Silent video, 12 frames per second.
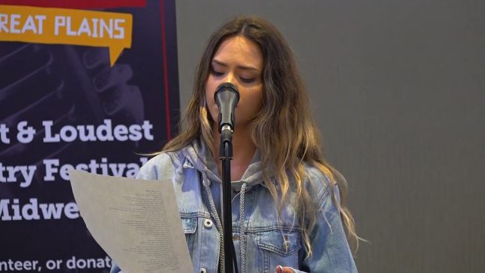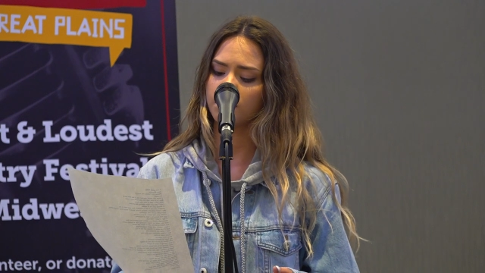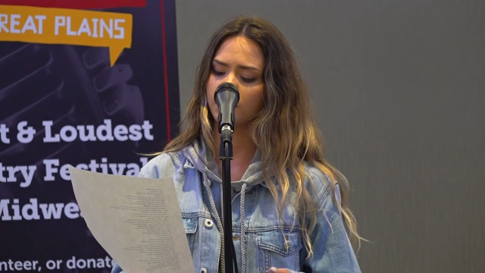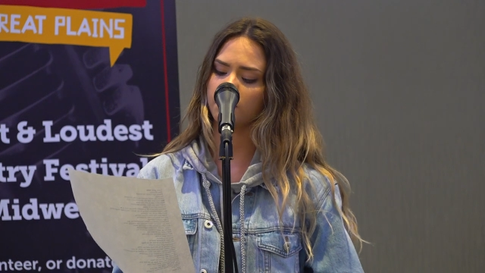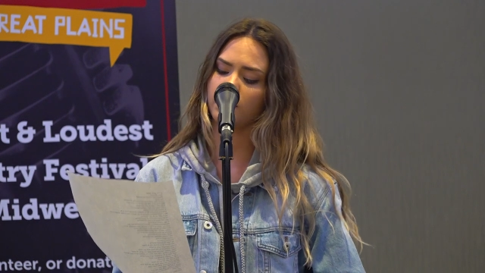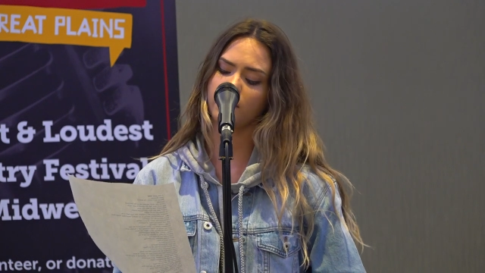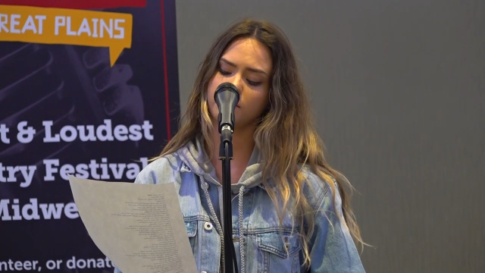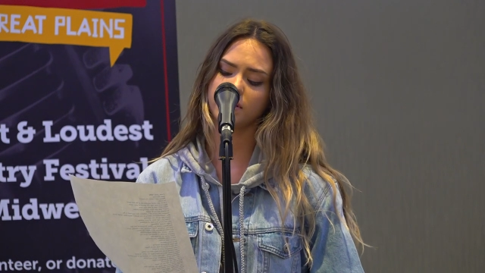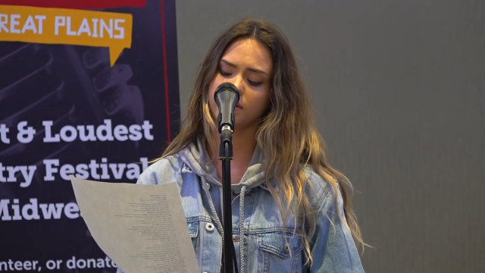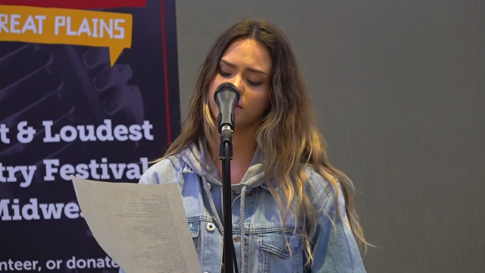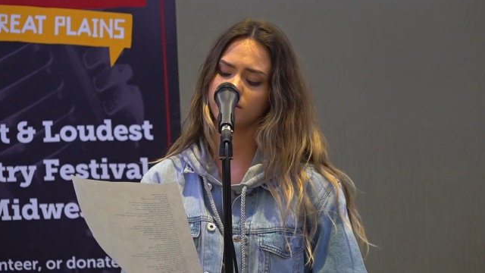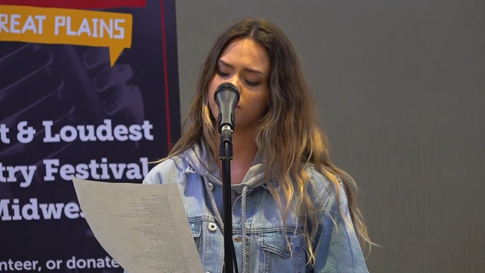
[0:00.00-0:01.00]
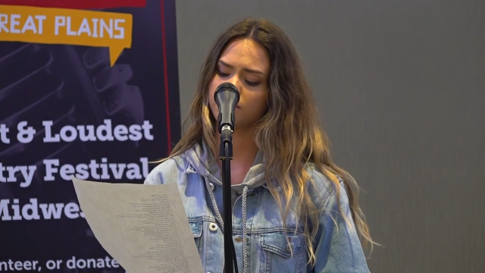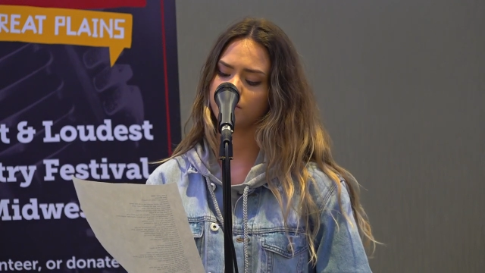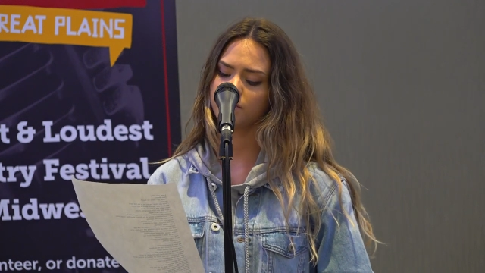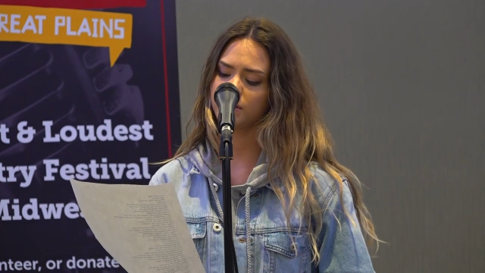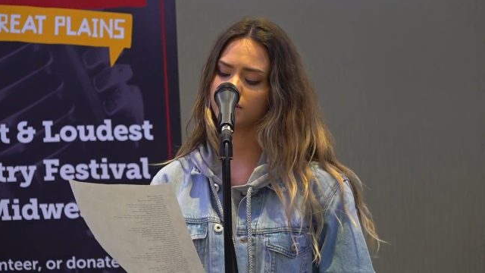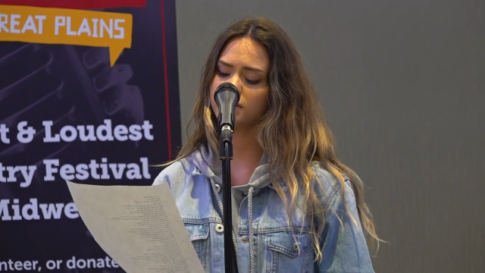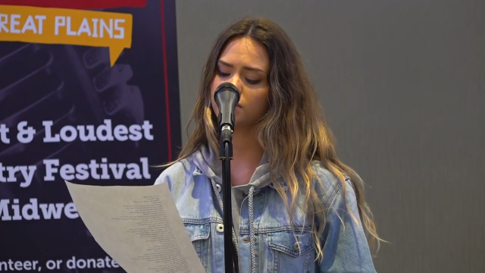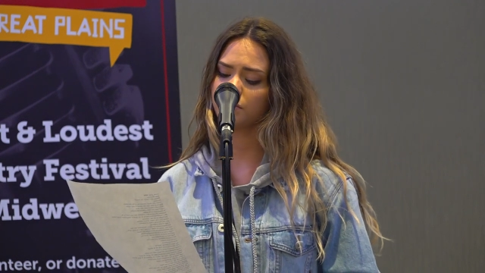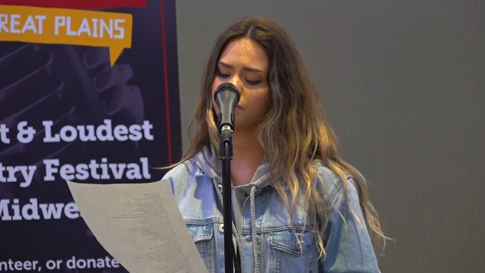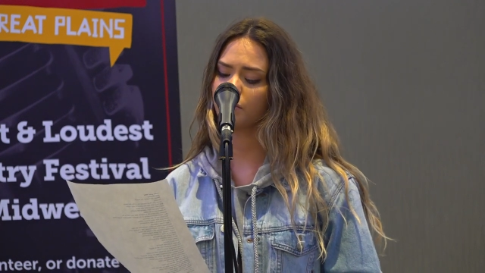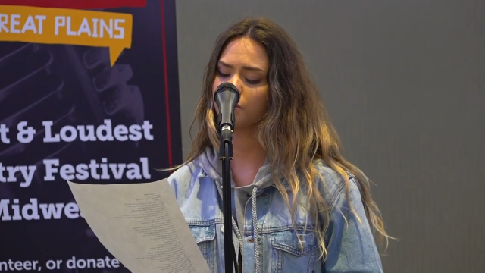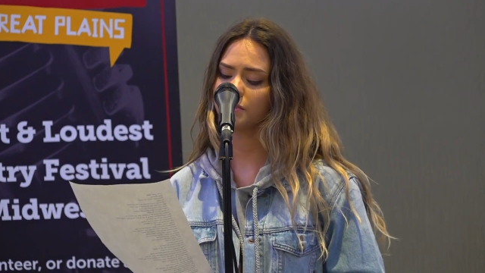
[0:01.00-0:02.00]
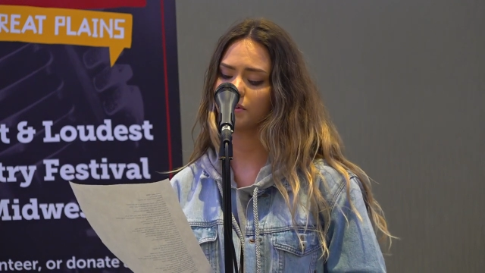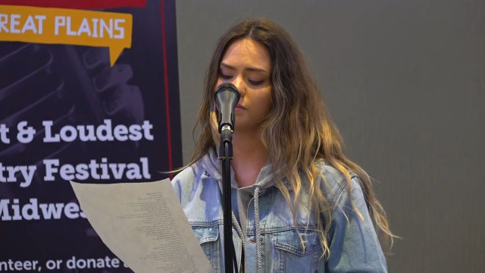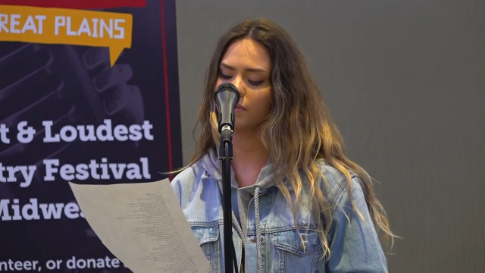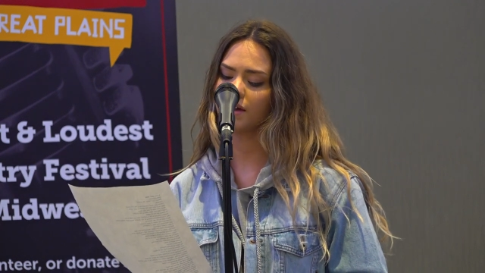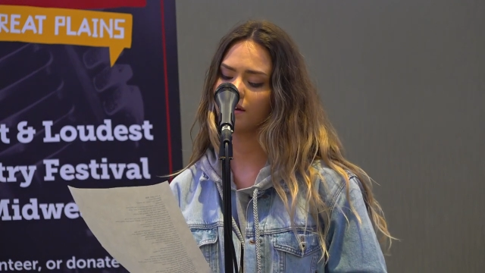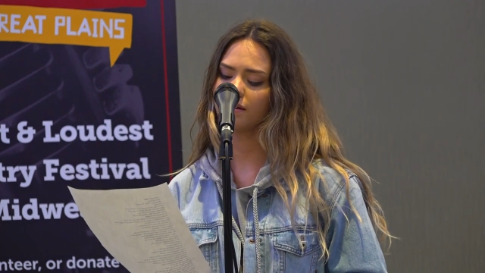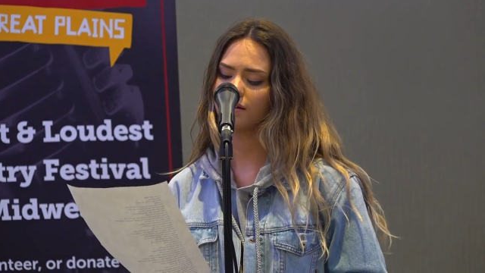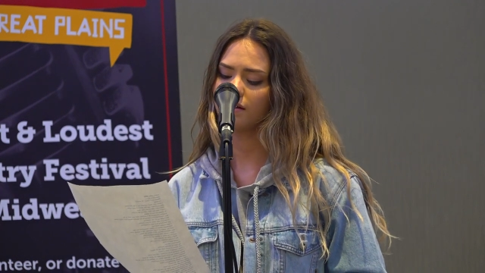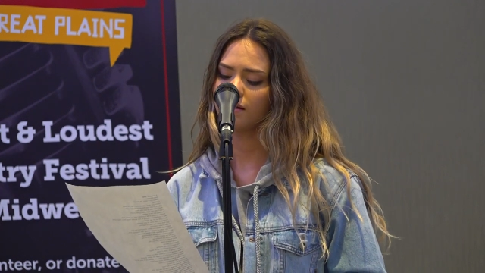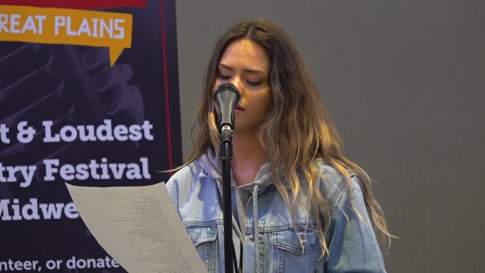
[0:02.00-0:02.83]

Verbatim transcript: But, Mommy, please don't throw me away.